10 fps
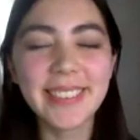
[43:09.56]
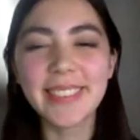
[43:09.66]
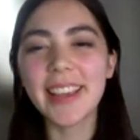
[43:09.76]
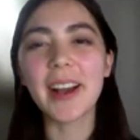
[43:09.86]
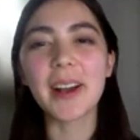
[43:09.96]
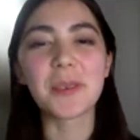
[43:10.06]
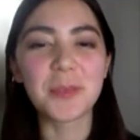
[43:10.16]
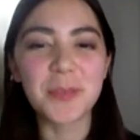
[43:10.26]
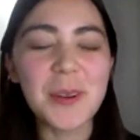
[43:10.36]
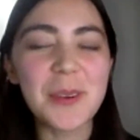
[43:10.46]
Yeah,
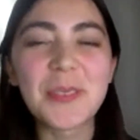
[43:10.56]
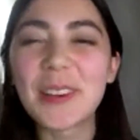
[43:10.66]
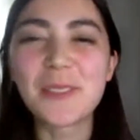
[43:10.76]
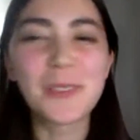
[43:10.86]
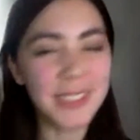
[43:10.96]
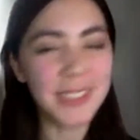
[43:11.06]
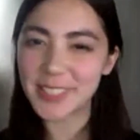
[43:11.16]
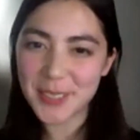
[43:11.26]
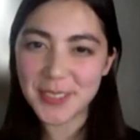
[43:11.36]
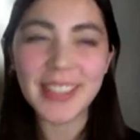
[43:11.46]
no, wonderful.
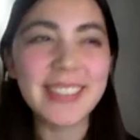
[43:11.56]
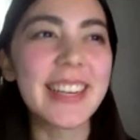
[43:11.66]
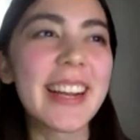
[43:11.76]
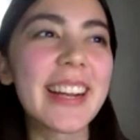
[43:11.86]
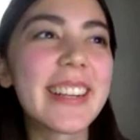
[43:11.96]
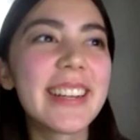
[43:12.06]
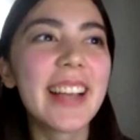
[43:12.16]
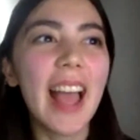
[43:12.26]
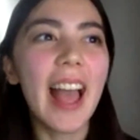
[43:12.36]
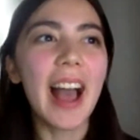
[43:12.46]
Just wanted to make sure.
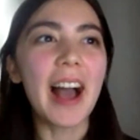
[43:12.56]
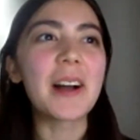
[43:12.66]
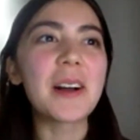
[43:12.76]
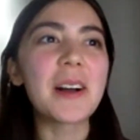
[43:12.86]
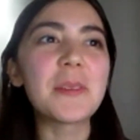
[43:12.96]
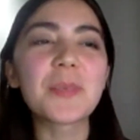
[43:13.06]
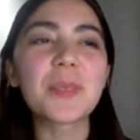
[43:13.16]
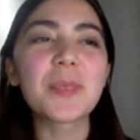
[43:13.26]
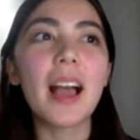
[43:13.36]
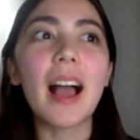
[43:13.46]
Um,
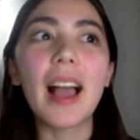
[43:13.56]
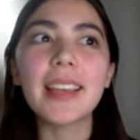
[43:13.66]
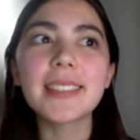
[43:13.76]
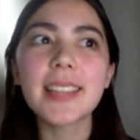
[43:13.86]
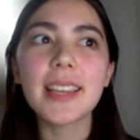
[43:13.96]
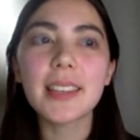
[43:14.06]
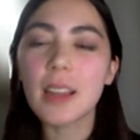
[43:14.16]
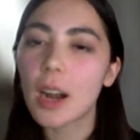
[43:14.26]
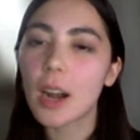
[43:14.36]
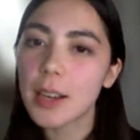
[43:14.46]
I guess then
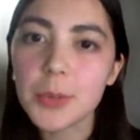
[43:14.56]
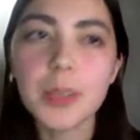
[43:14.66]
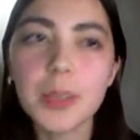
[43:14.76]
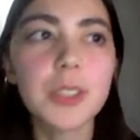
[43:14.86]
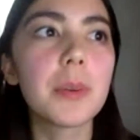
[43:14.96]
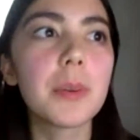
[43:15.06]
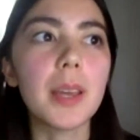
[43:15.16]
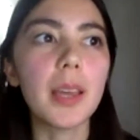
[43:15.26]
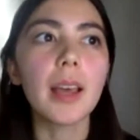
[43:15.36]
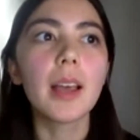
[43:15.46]
our next question would
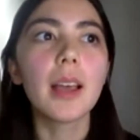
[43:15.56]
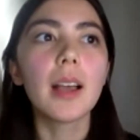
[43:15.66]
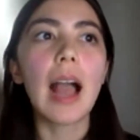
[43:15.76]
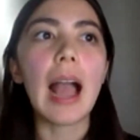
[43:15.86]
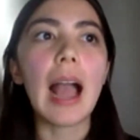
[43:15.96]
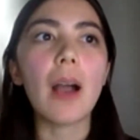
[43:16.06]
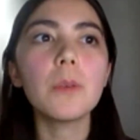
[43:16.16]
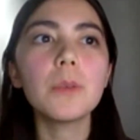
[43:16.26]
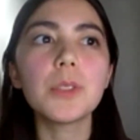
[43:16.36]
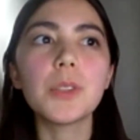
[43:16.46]
be,
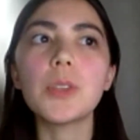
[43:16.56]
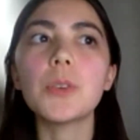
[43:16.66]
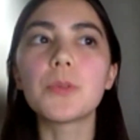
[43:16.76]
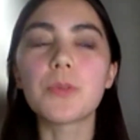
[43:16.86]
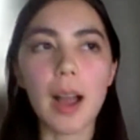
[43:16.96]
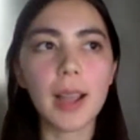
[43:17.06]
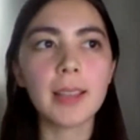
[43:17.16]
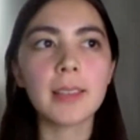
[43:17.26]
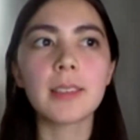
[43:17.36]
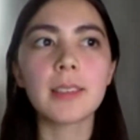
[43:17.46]
how do you
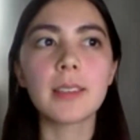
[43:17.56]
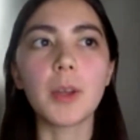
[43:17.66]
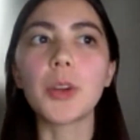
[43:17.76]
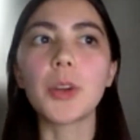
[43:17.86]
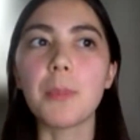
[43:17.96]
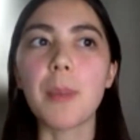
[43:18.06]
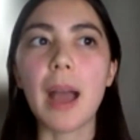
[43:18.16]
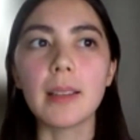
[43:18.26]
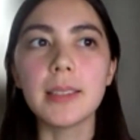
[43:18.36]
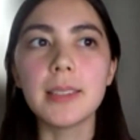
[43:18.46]
find a good
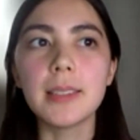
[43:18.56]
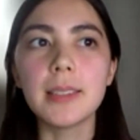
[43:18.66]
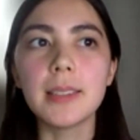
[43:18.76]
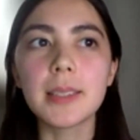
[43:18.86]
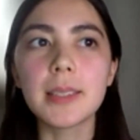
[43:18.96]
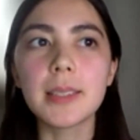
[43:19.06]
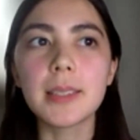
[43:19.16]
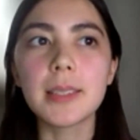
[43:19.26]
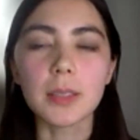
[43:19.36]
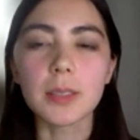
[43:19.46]
balance between
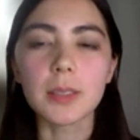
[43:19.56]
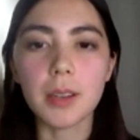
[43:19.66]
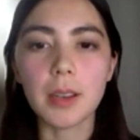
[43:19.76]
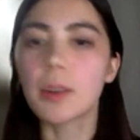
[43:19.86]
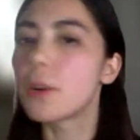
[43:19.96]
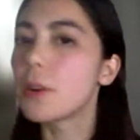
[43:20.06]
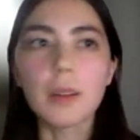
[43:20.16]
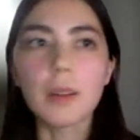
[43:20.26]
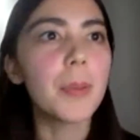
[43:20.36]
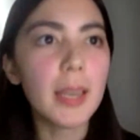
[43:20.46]

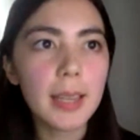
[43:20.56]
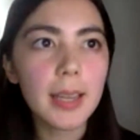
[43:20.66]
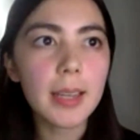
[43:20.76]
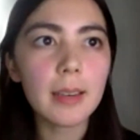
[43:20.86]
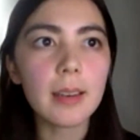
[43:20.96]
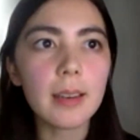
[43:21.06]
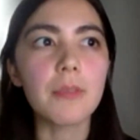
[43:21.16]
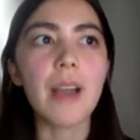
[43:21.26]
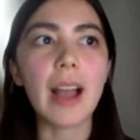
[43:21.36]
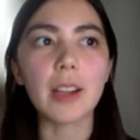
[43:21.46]
personal opinion
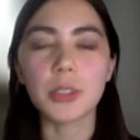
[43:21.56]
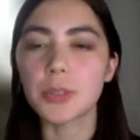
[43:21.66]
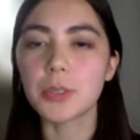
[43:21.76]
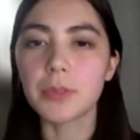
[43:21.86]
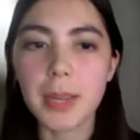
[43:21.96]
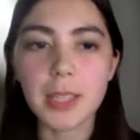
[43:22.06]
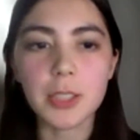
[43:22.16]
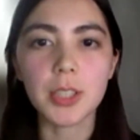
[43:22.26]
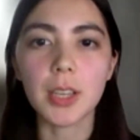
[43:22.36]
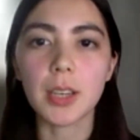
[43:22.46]
and factual
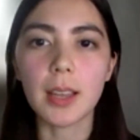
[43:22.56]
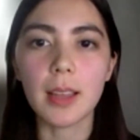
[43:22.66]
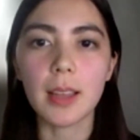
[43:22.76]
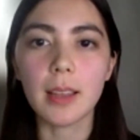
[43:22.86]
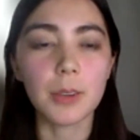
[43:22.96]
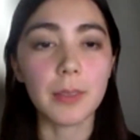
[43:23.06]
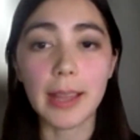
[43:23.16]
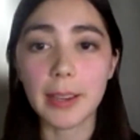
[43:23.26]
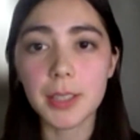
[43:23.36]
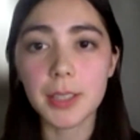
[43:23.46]
information in your
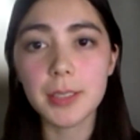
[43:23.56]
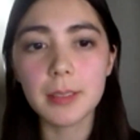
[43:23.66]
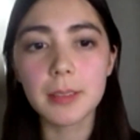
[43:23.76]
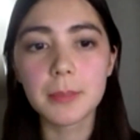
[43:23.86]
letters?